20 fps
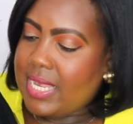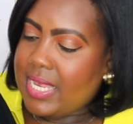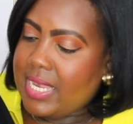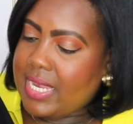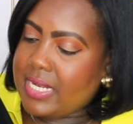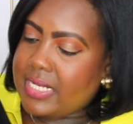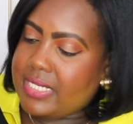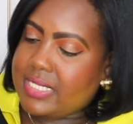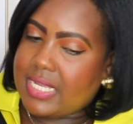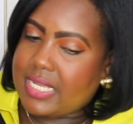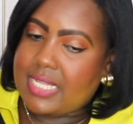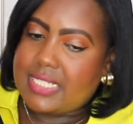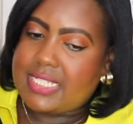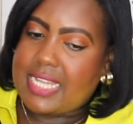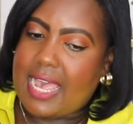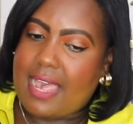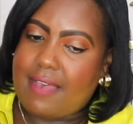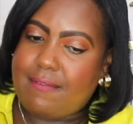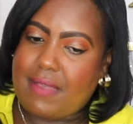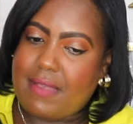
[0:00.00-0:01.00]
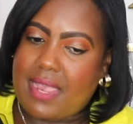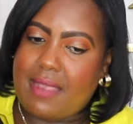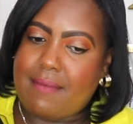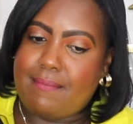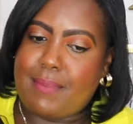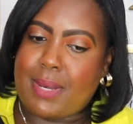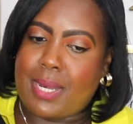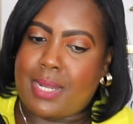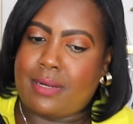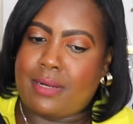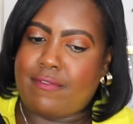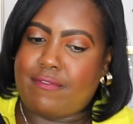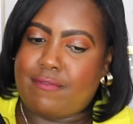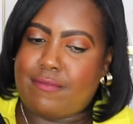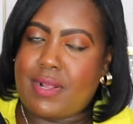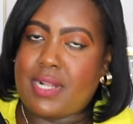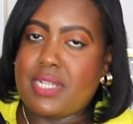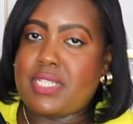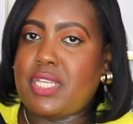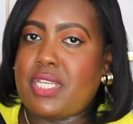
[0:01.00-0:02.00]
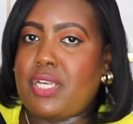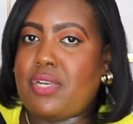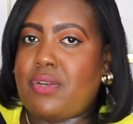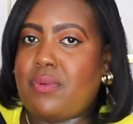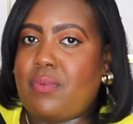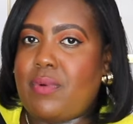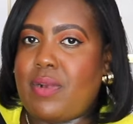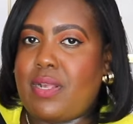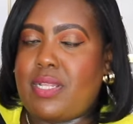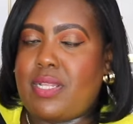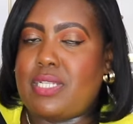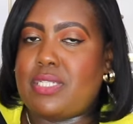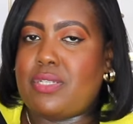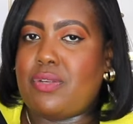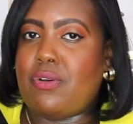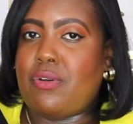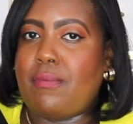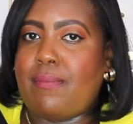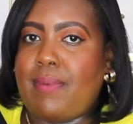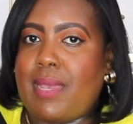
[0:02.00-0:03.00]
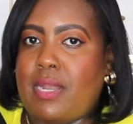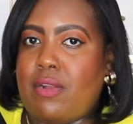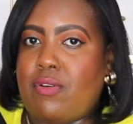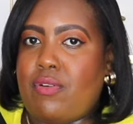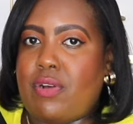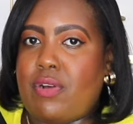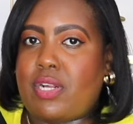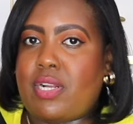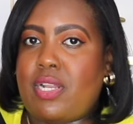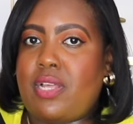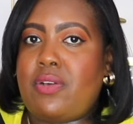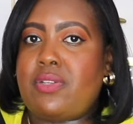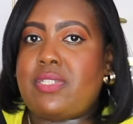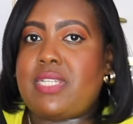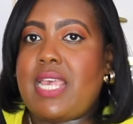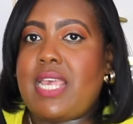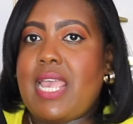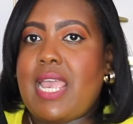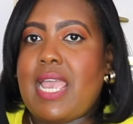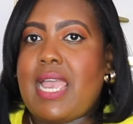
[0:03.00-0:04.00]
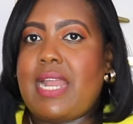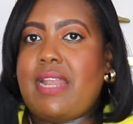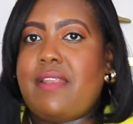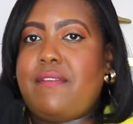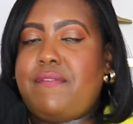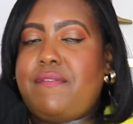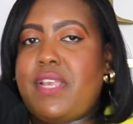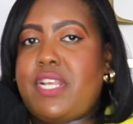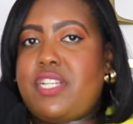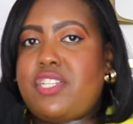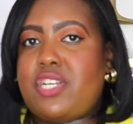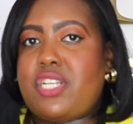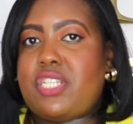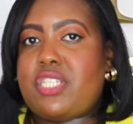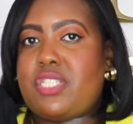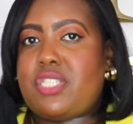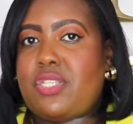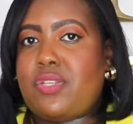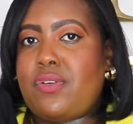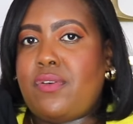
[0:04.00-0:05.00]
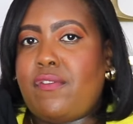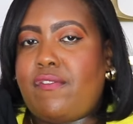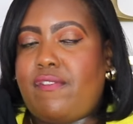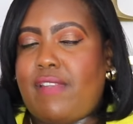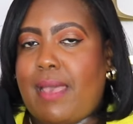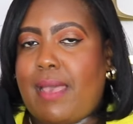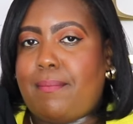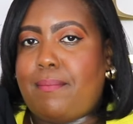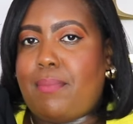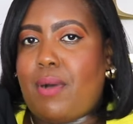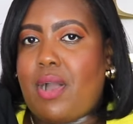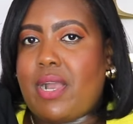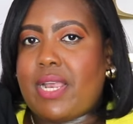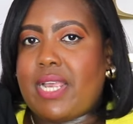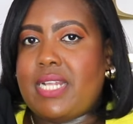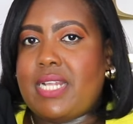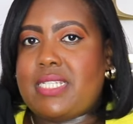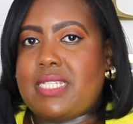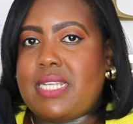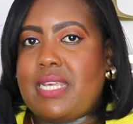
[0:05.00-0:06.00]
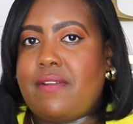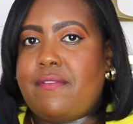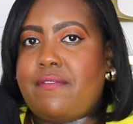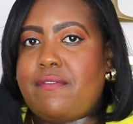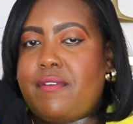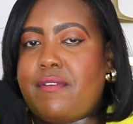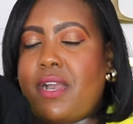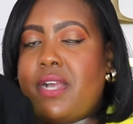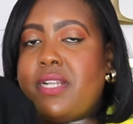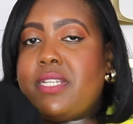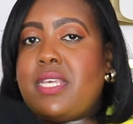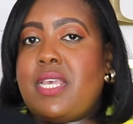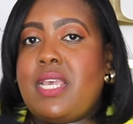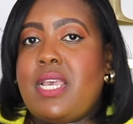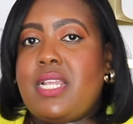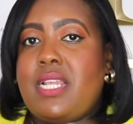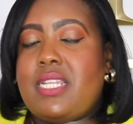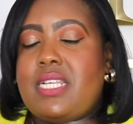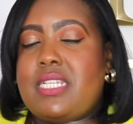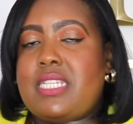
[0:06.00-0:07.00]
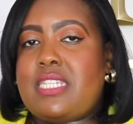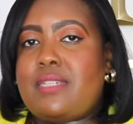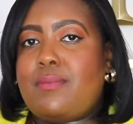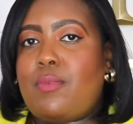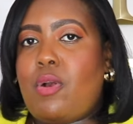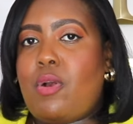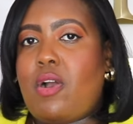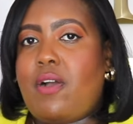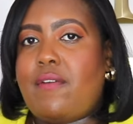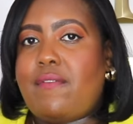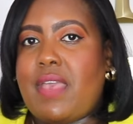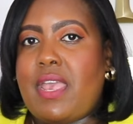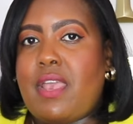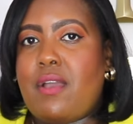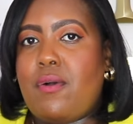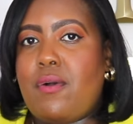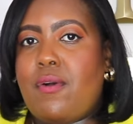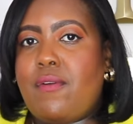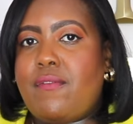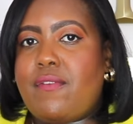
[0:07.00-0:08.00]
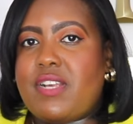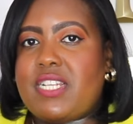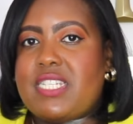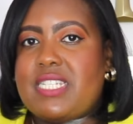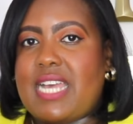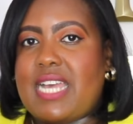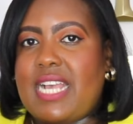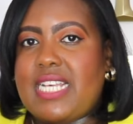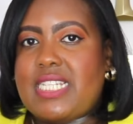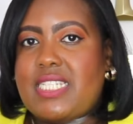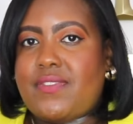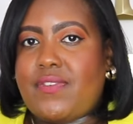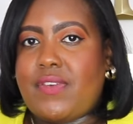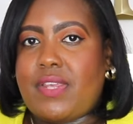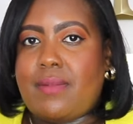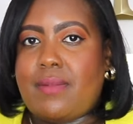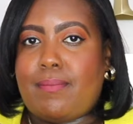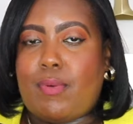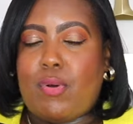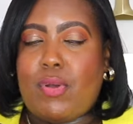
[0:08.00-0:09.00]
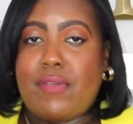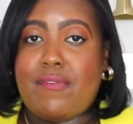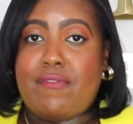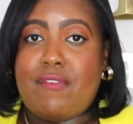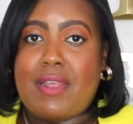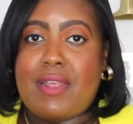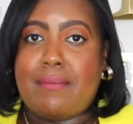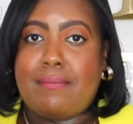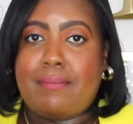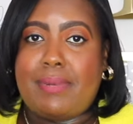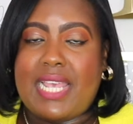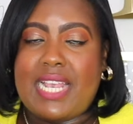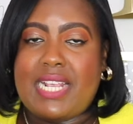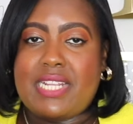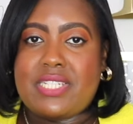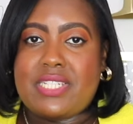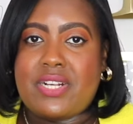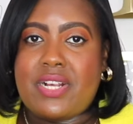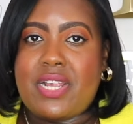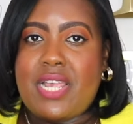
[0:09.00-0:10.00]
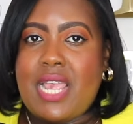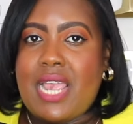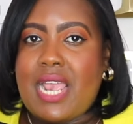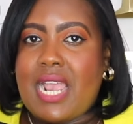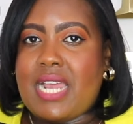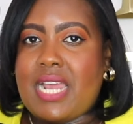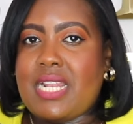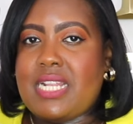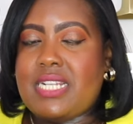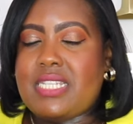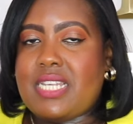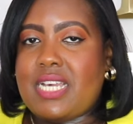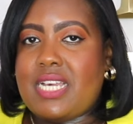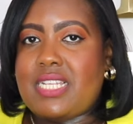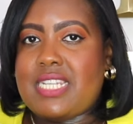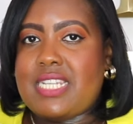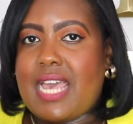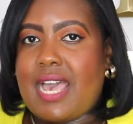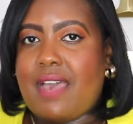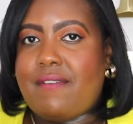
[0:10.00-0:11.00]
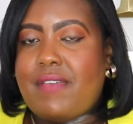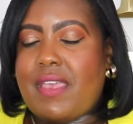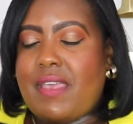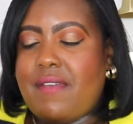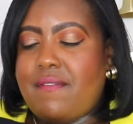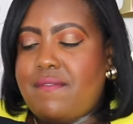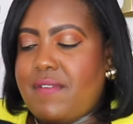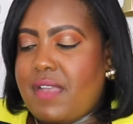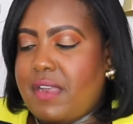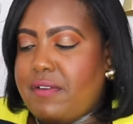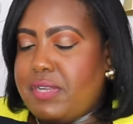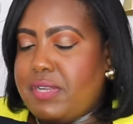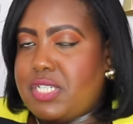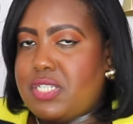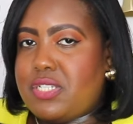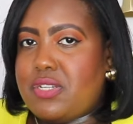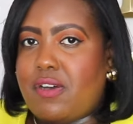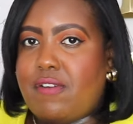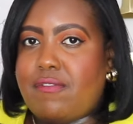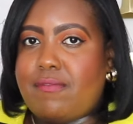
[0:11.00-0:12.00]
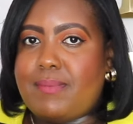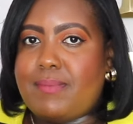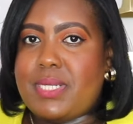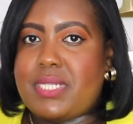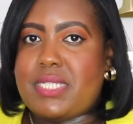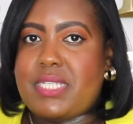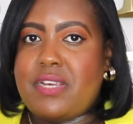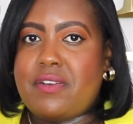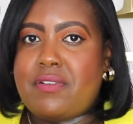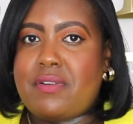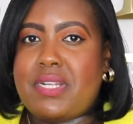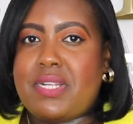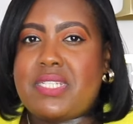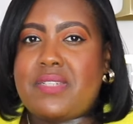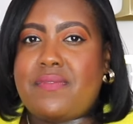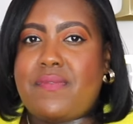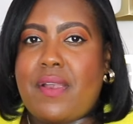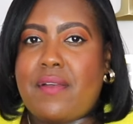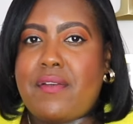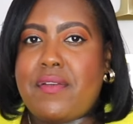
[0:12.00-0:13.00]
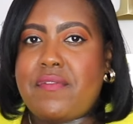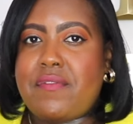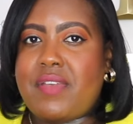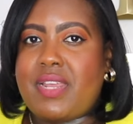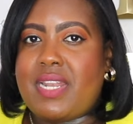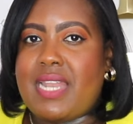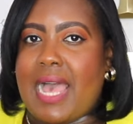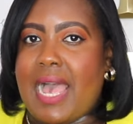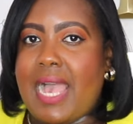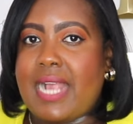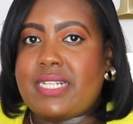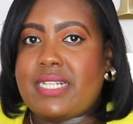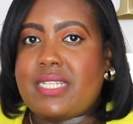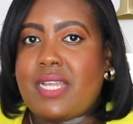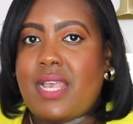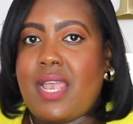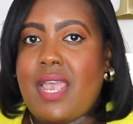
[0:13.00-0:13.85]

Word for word: It does have a button front so you could wear this open or closed and it features two flap pockets in front. This is more of a oversized fit boyfriend blazer and it does have a very soft material girl is very relaxed